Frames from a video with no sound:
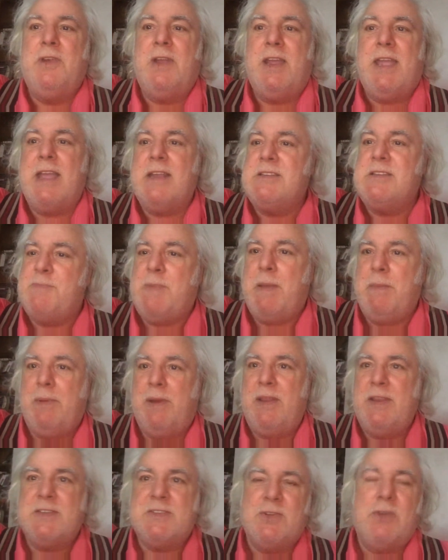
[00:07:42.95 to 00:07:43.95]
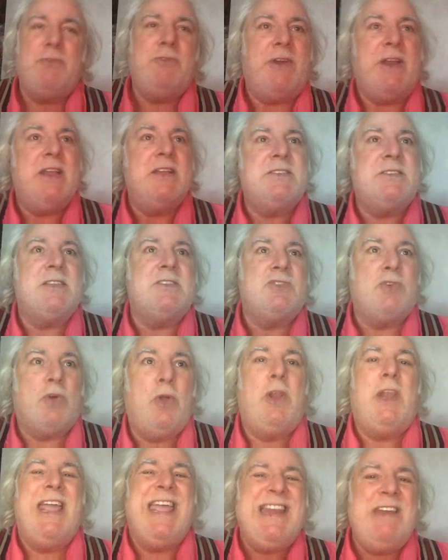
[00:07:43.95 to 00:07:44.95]
against people in this country is the
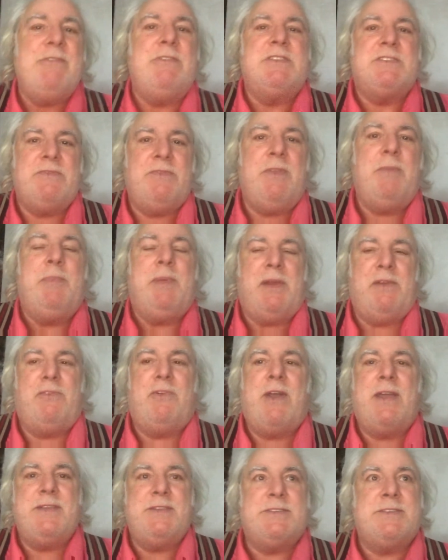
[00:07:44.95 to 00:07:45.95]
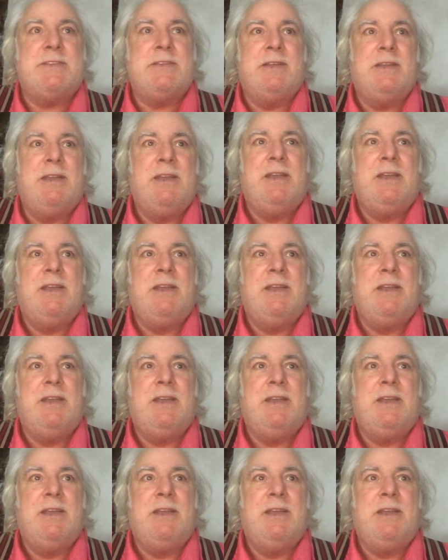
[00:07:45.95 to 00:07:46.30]
total ignorance of the Bill of Rights,